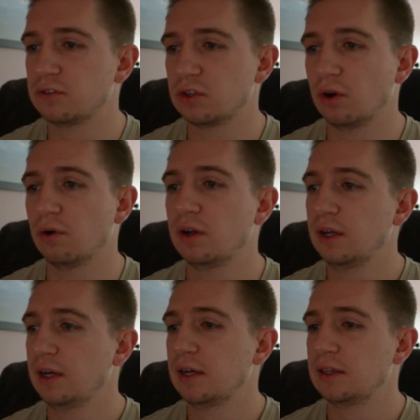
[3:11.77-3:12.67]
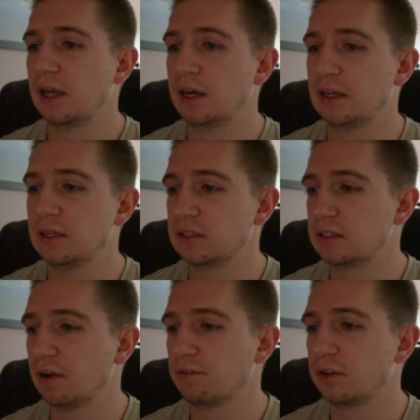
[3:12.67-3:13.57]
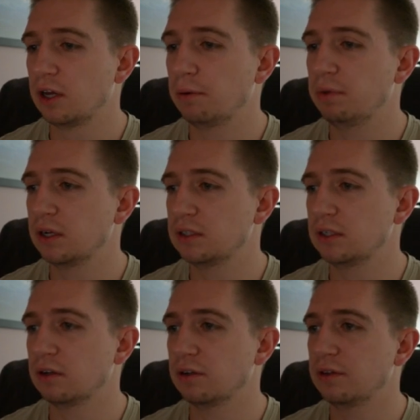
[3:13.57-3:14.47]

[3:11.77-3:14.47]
So that is definitely a big deal.